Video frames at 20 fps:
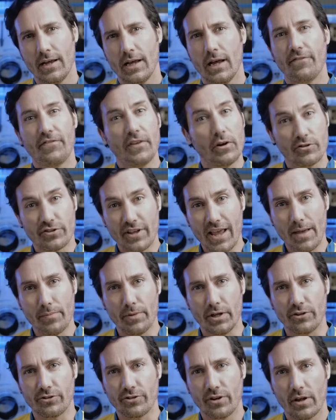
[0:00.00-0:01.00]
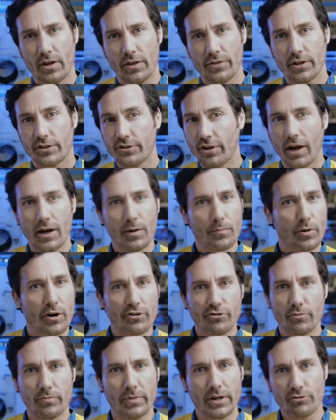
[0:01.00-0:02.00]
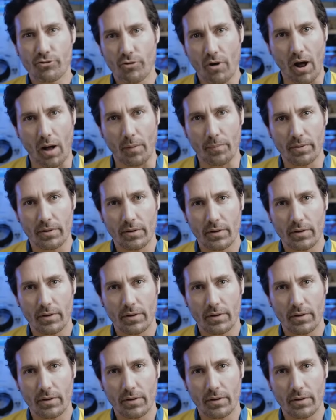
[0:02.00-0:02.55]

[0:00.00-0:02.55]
If they're damaged, the tire pressure may drop.